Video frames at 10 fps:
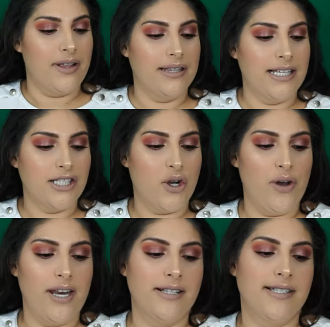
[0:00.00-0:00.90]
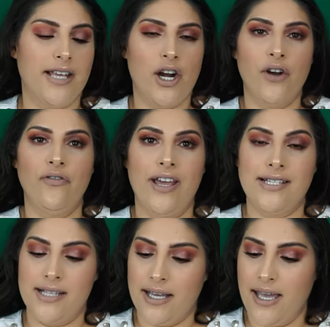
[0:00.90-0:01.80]
Let's go ahead and set our
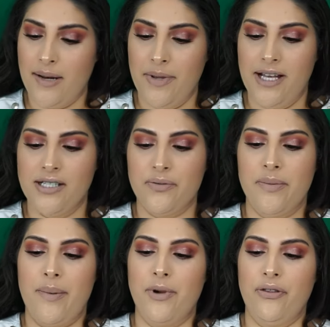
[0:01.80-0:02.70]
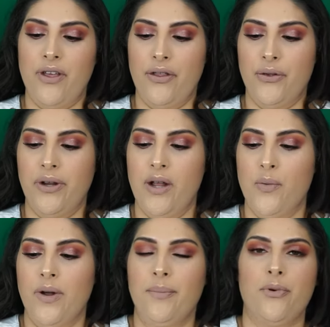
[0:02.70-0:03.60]
face again, because remember, the
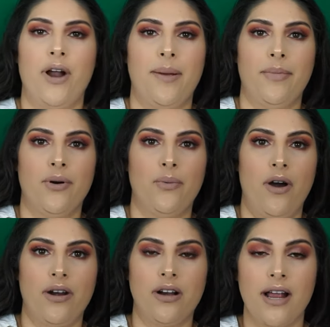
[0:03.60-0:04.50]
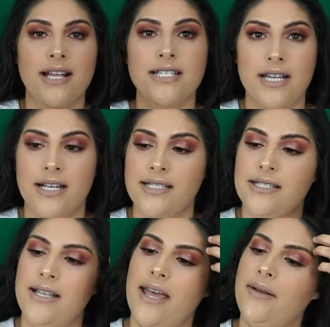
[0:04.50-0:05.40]
3-in-1 primer water does
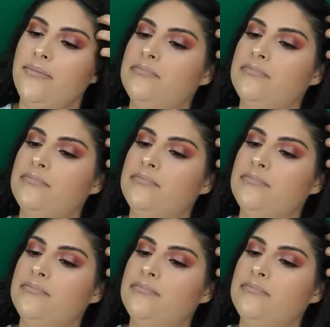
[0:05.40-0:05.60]
set.